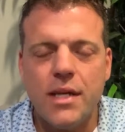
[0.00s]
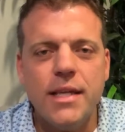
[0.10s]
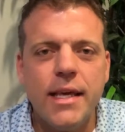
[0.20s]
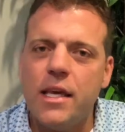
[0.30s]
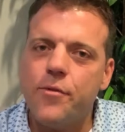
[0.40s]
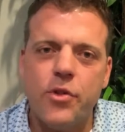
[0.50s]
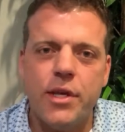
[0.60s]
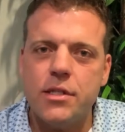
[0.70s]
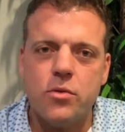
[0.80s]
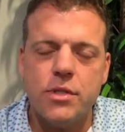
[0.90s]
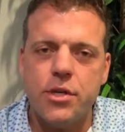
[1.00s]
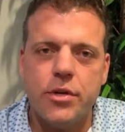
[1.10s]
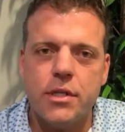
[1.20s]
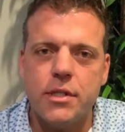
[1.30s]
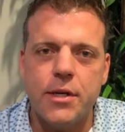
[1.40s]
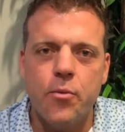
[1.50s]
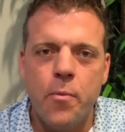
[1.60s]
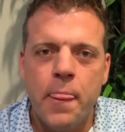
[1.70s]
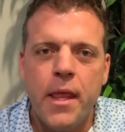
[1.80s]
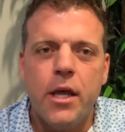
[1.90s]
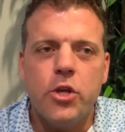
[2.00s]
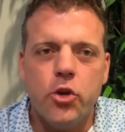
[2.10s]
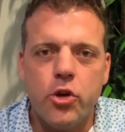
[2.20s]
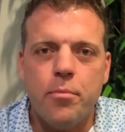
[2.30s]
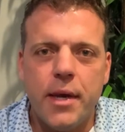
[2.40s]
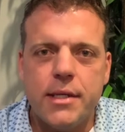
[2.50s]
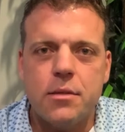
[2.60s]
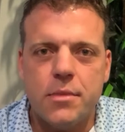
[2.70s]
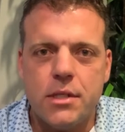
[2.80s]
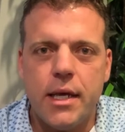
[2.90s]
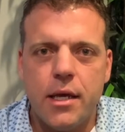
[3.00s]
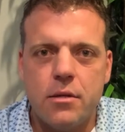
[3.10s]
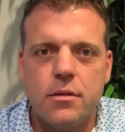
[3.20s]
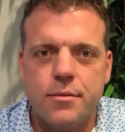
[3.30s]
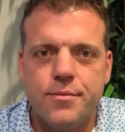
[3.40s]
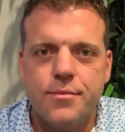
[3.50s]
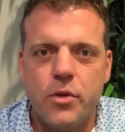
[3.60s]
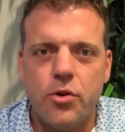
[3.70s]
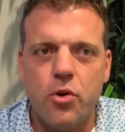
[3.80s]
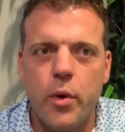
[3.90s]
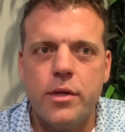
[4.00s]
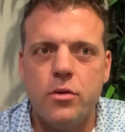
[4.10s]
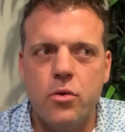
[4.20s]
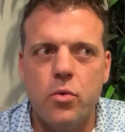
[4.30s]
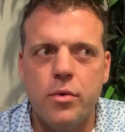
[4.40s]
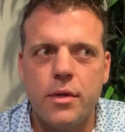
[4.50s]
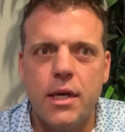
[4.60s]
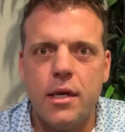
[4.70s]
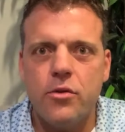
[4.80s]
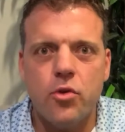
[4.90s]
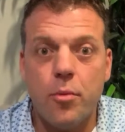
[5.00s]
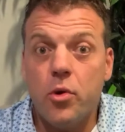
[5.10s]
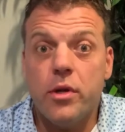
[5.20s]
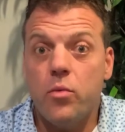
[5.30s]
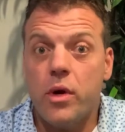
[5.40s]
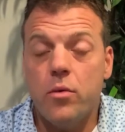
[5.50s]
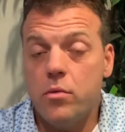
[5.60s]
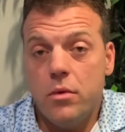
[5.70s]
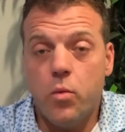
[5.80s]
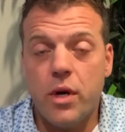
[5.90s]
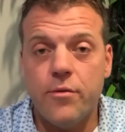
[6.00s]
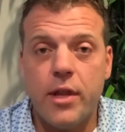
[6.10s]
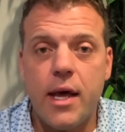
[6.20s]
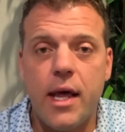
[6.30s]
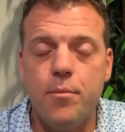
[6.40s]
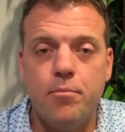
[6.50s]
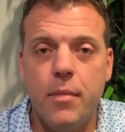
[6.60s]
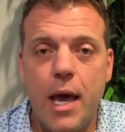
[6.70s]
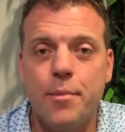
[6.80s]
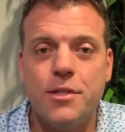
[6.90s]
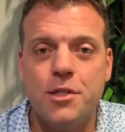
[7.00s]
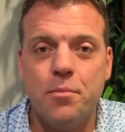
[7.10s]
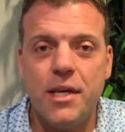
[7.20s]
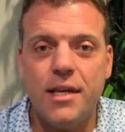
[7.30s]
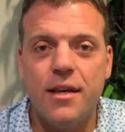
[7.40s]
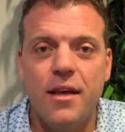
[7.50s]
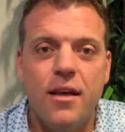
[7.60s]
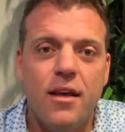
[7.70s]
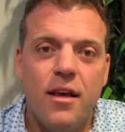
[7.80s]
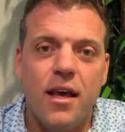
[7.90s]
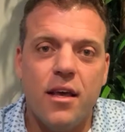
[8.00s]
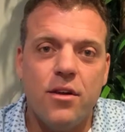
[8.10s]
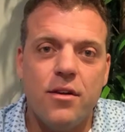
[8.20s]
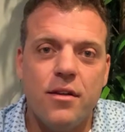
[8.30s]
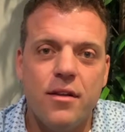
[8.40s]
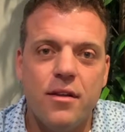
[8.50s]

taking everything so seriously. You're going to make some mistakes. You're going to get in trouble in whatever that happens to mean, and